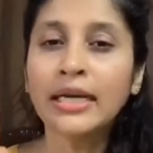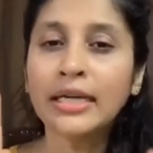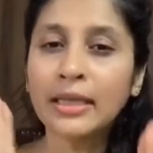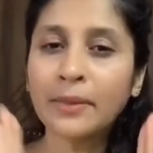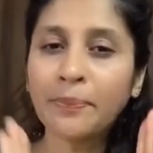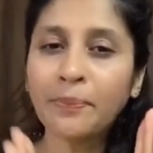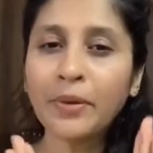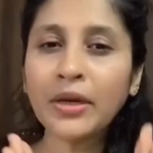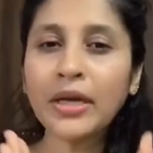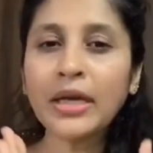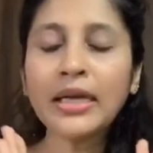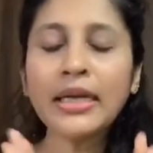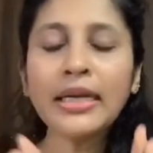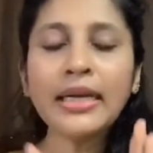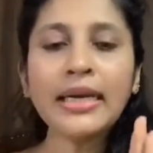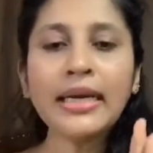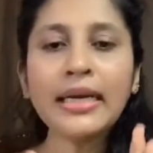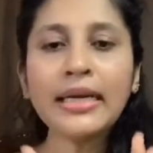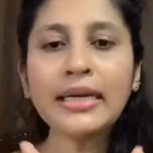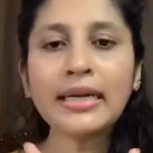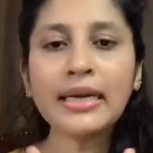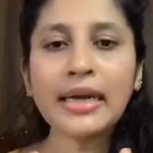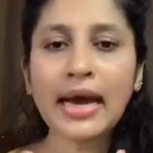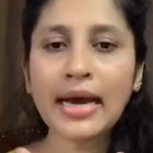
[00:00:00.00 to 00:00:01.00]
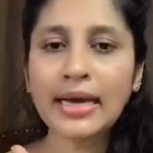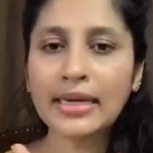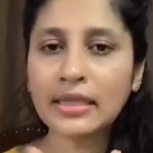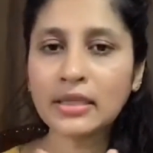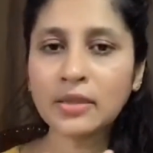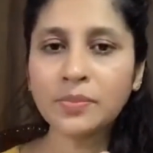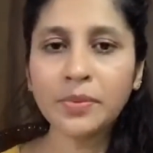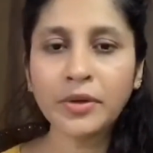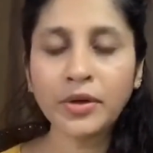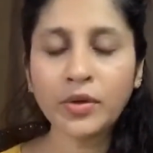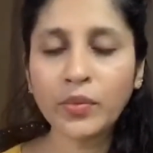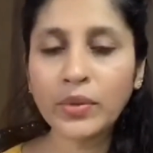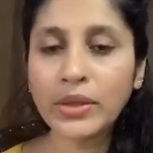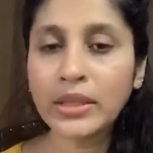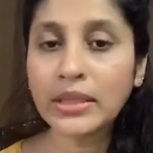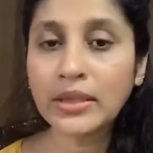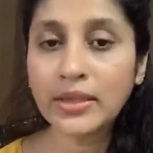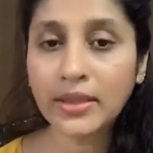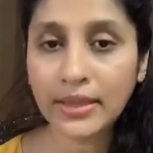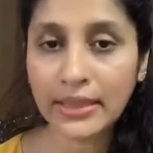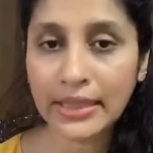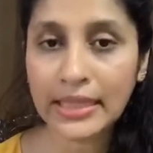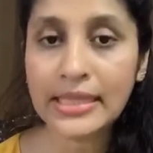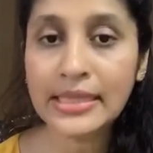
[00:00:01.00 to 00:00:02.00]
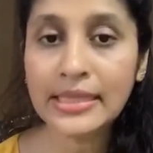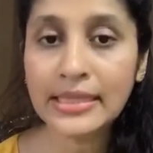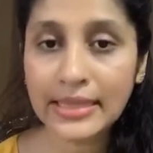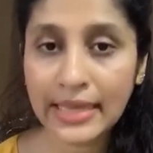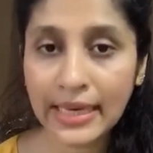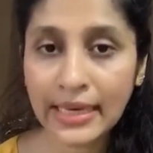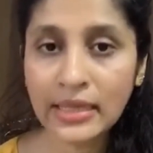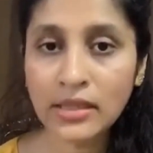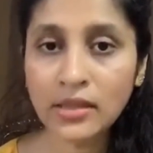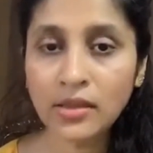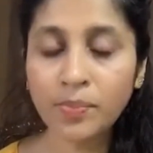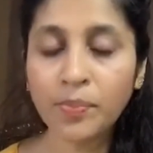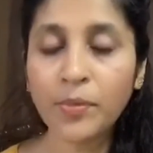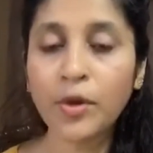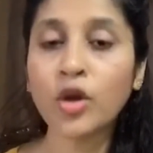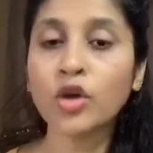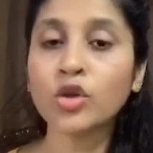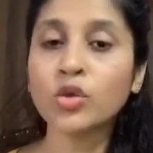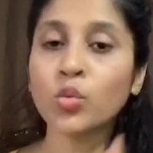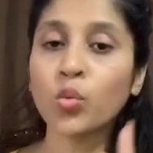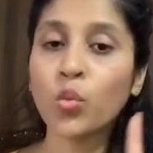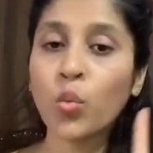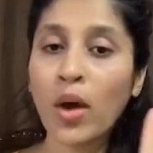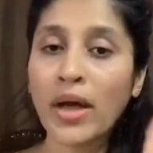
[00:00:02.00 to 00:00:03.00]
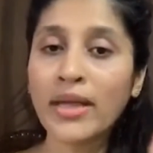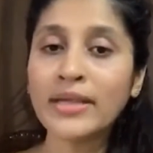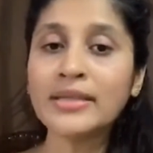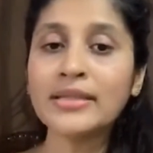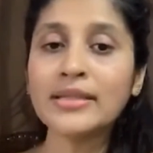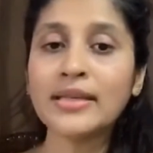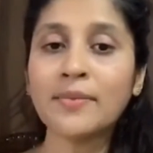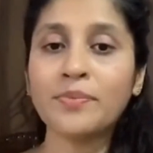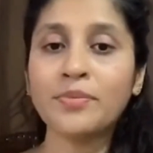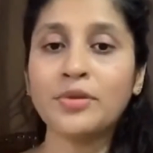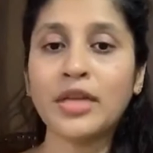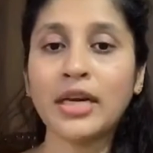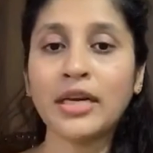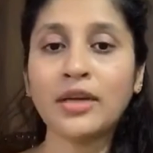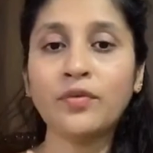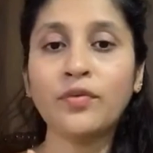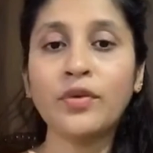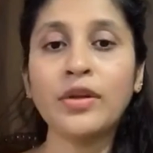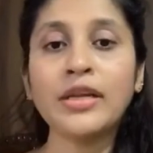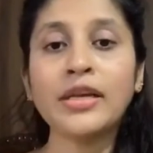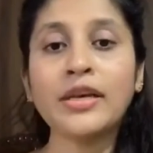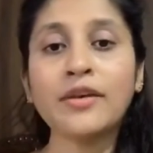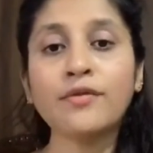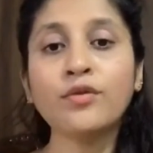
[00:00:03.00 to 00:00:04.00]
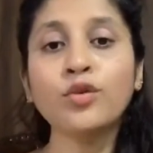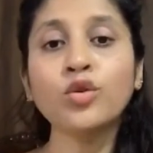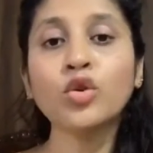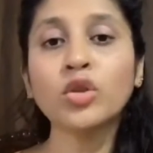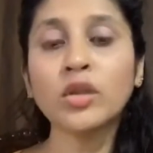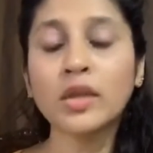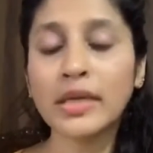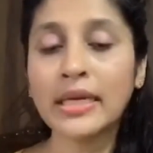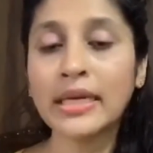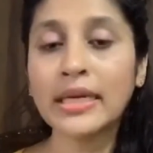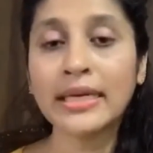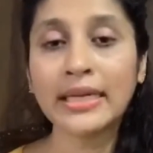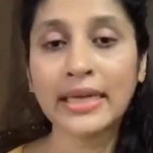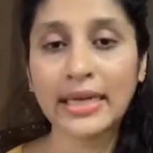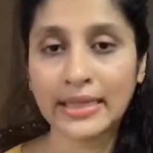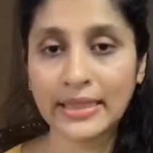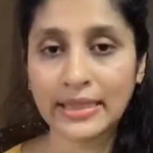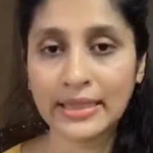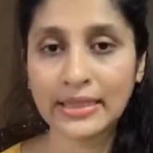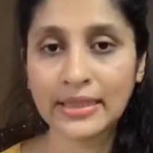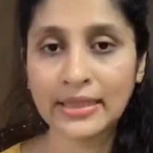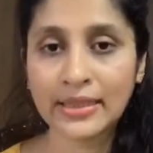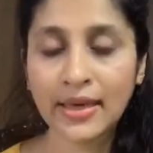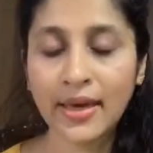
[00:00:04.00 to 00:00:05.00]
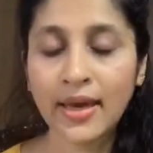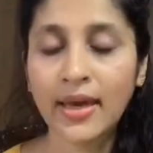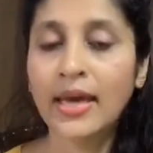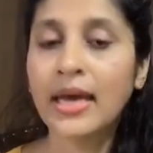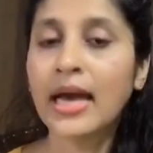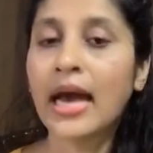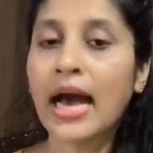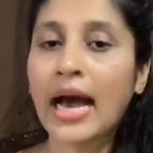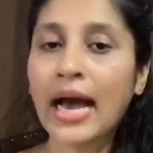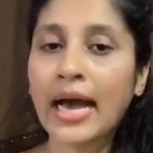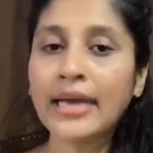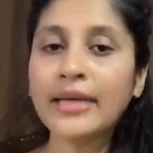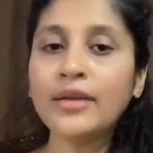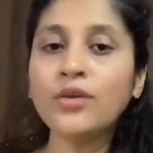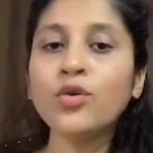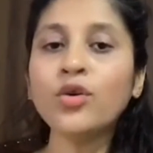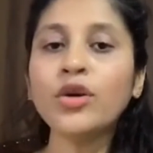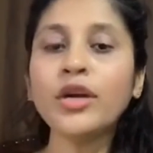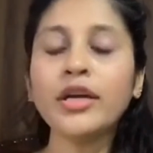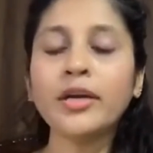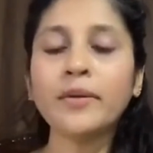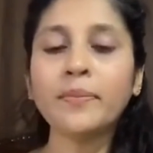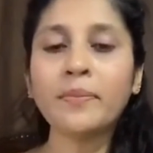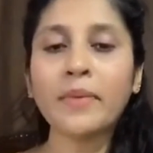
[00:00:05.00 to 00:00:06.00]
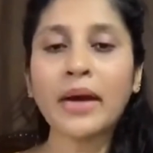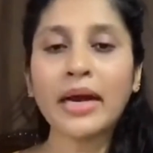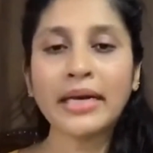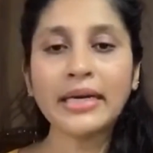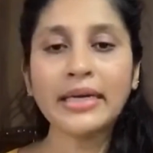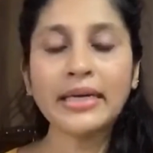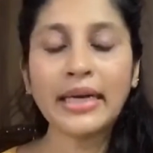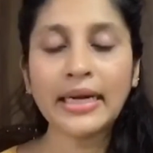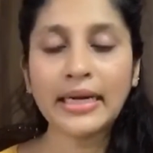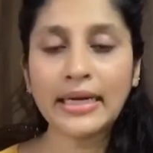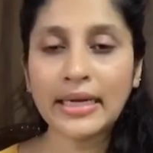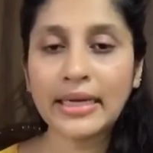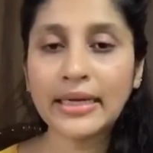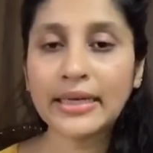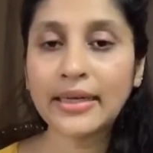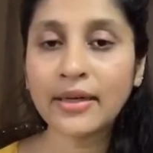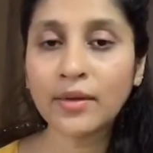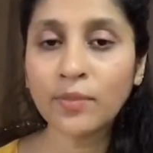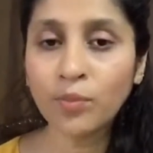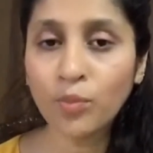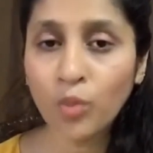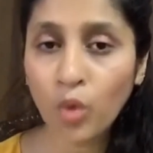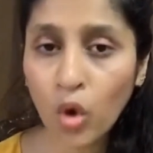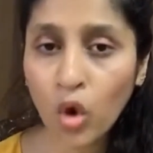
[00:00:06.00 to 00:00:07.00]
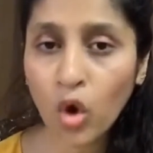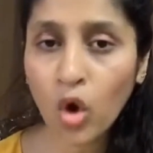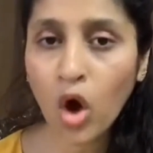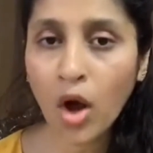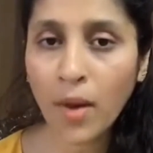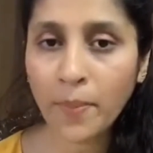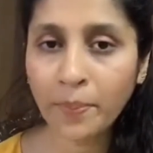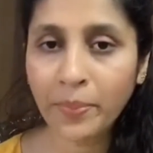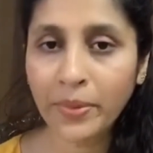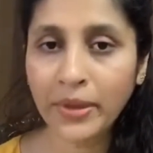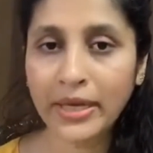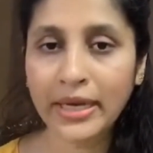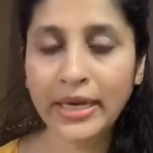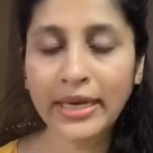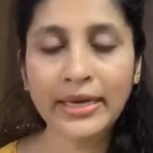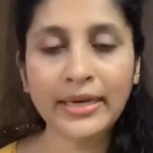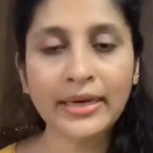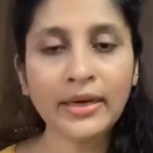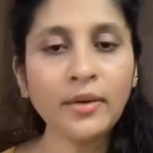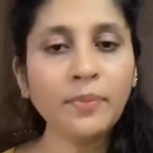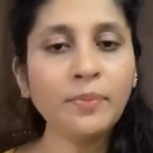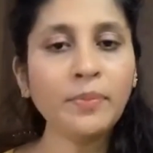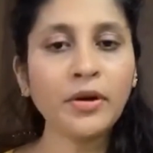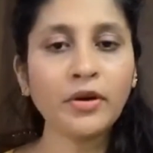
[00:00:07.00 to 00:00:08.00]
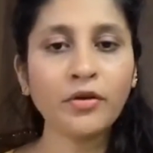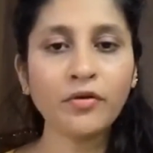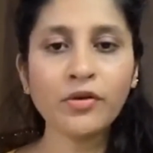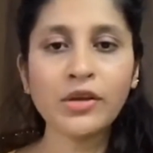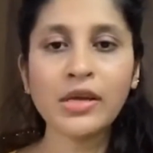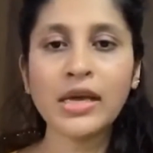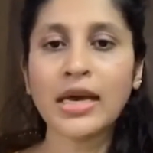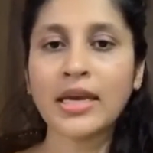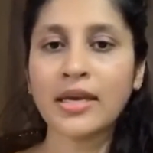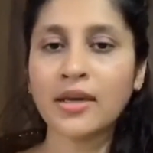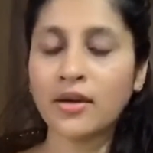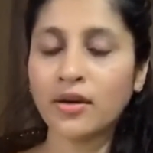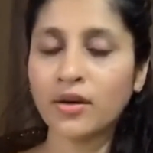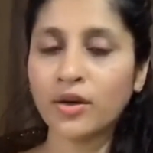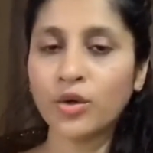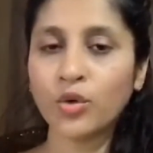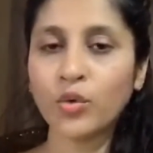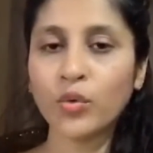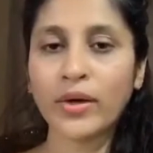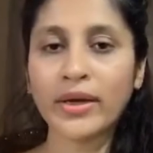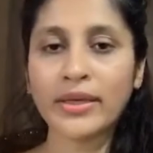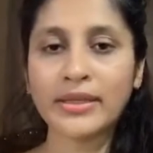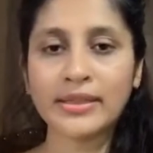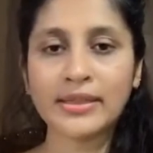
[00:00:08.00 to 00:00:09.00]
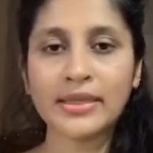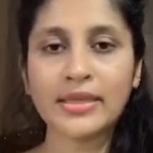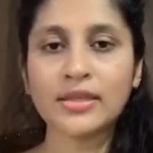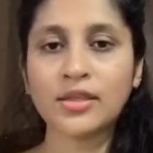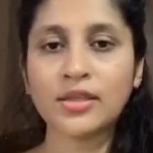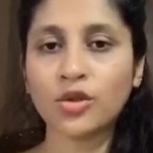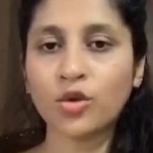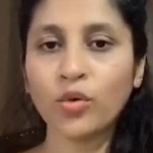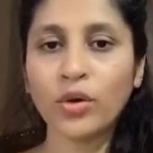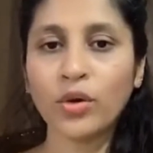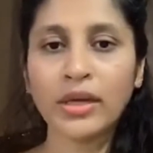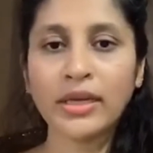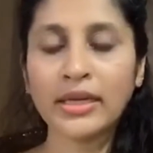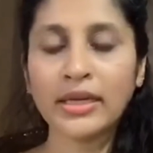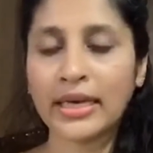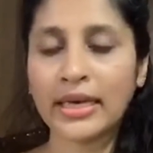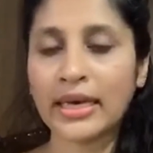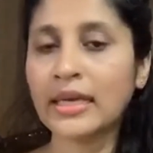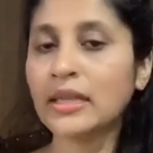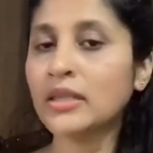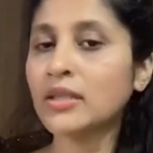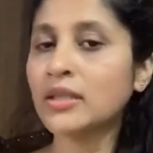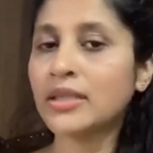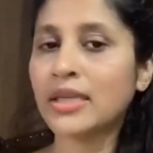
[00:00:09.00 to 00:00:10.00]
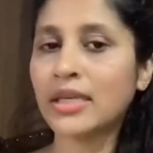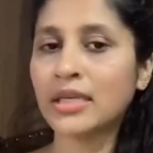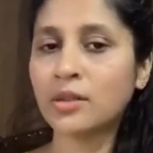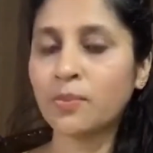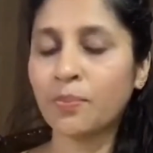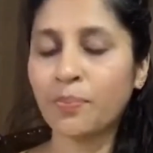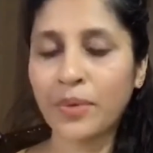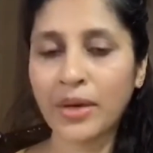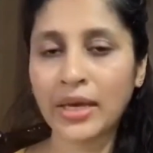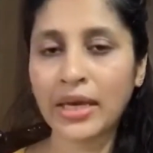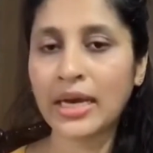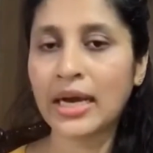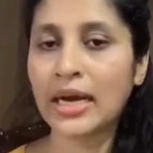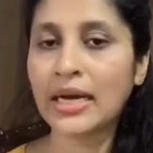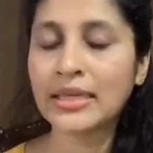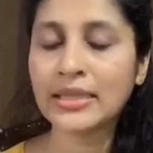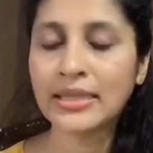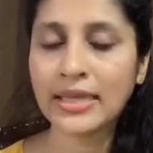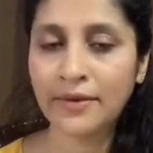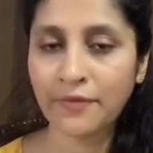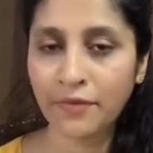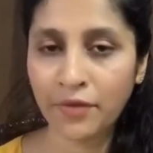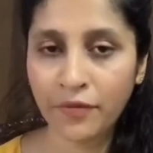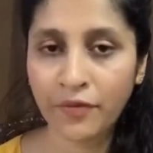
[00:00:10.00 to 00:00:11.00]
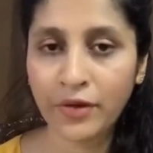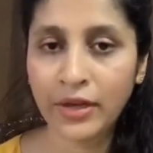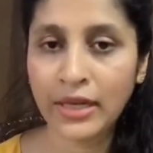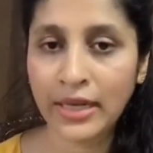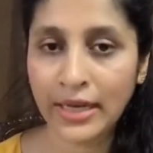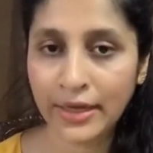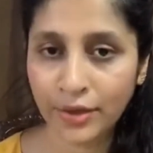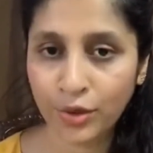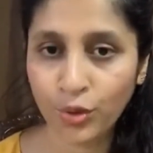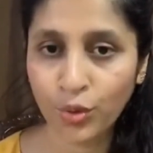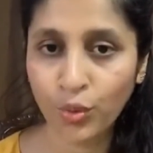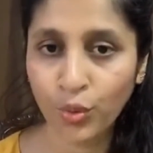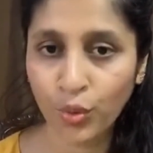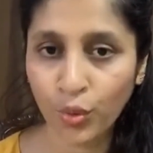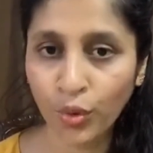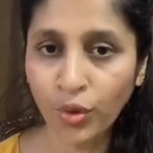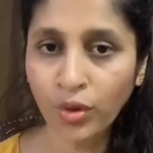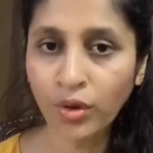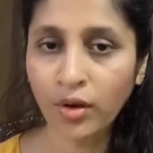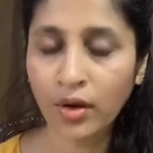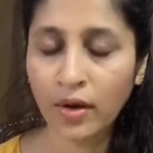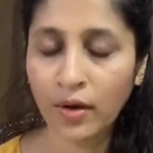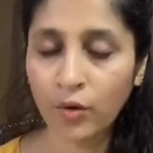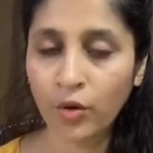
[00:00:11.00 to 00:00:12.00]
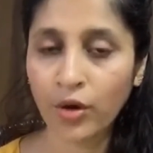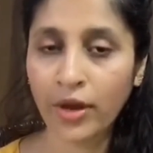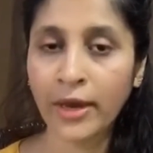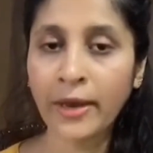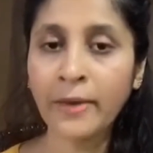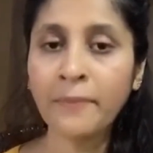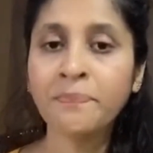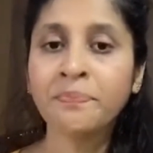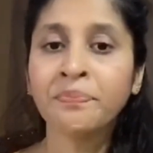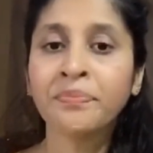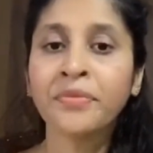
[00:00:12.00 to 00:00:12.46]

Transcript: typically it lies between 36 because one subject will give you three credits i know it might get little more complicated but we are here to assist you in case just ping us and we will let you know okay